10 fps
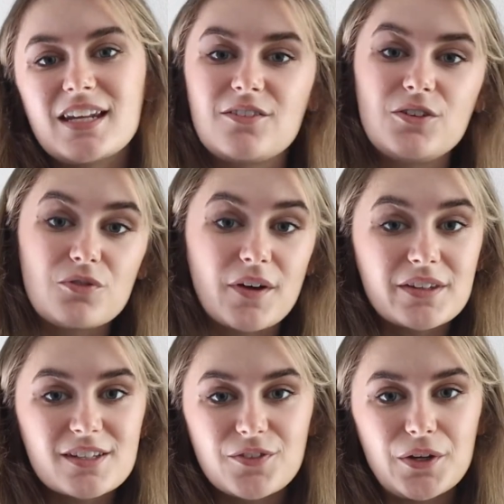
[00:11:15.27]
And if you
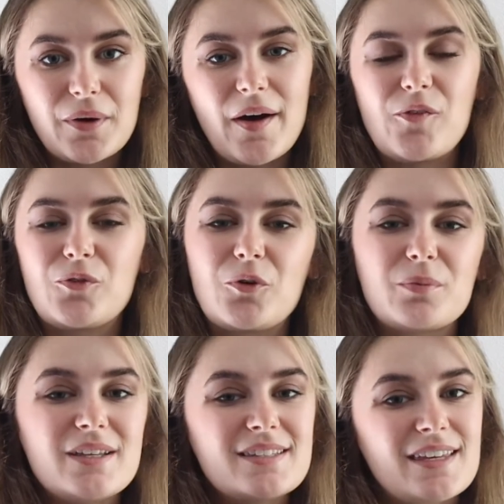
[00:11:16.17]
found this video
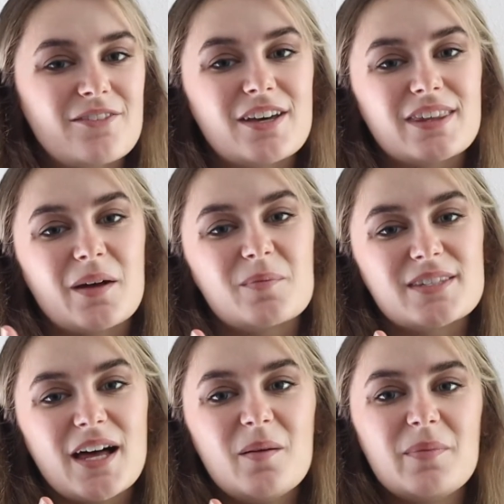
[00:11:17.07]
helpful, please give it a
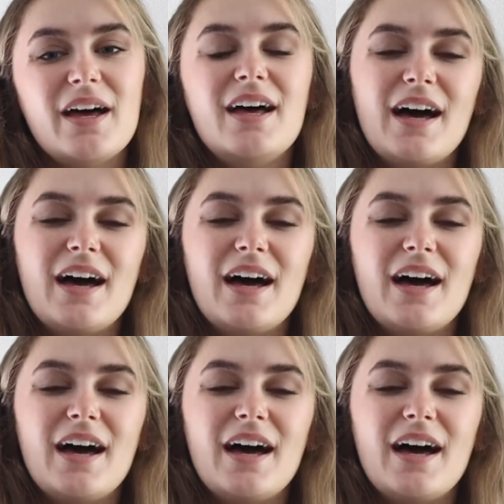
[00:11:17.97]
thumbs up.